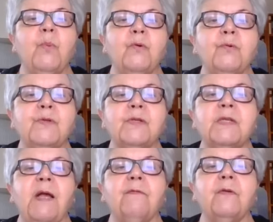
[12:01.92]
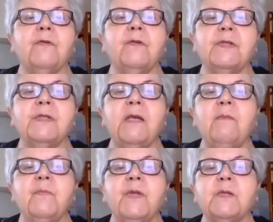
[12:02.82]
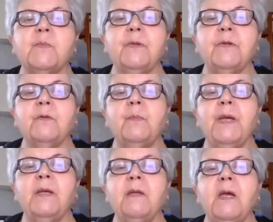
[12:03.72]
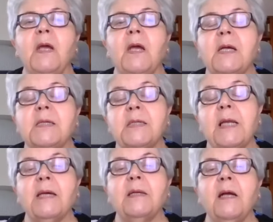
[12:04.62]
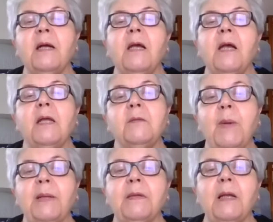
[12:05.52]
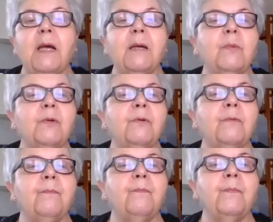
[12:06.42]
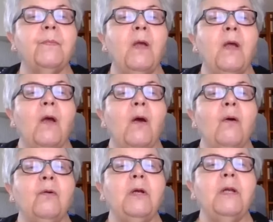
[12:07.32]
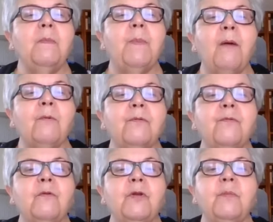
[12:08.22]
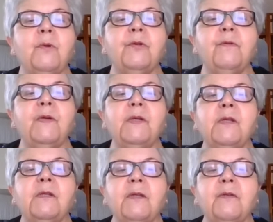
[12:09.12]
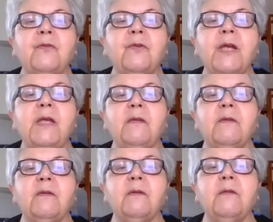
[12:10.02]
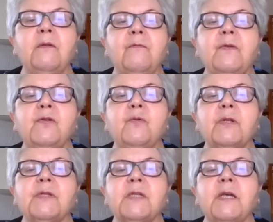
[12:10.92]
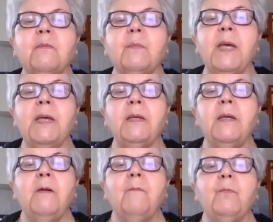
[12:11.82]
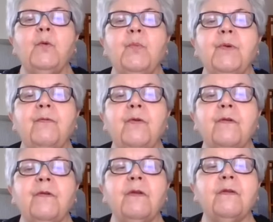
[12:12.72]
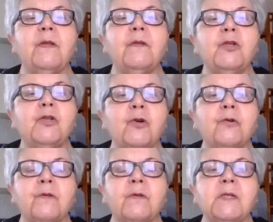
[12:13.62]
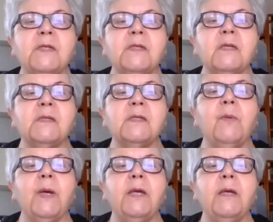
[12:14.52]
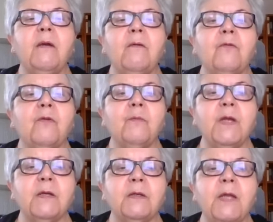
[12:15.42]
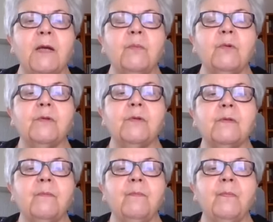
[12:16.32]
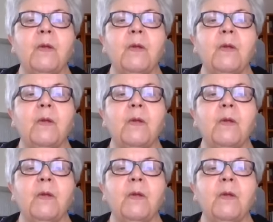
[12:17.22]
both suffer the same desperate pain as Lyra and Pantalaimon. Only powerfully motivated and trained individuals can bear to be further than a short distance away from their daemons.